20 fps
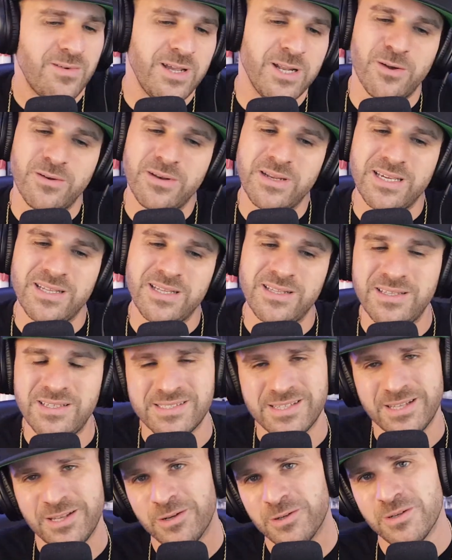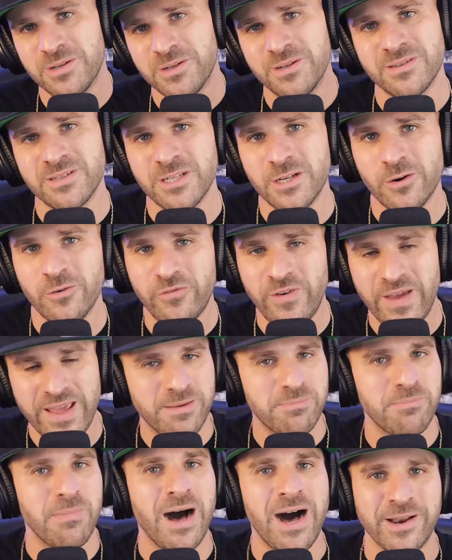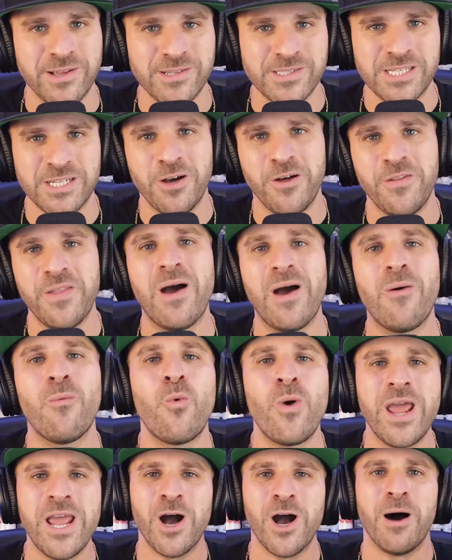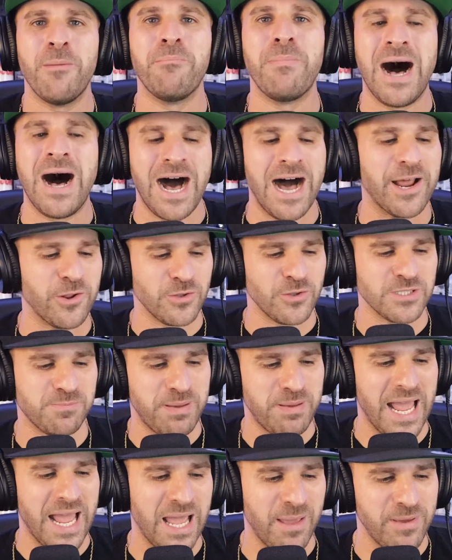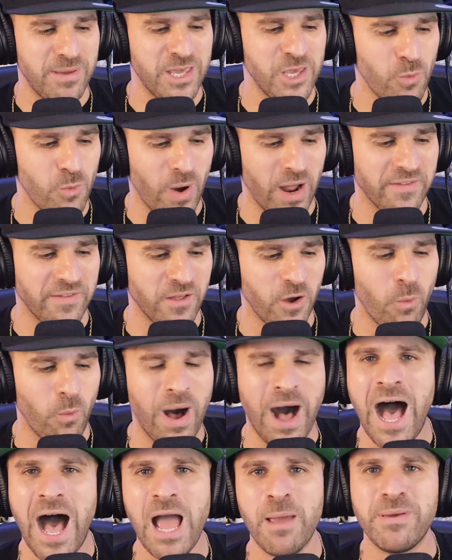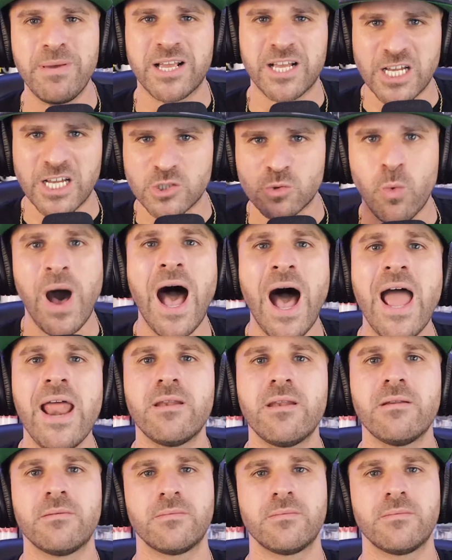we don't need these little, you know, fake models and all that. We are models, baby. You want to know why? Because what?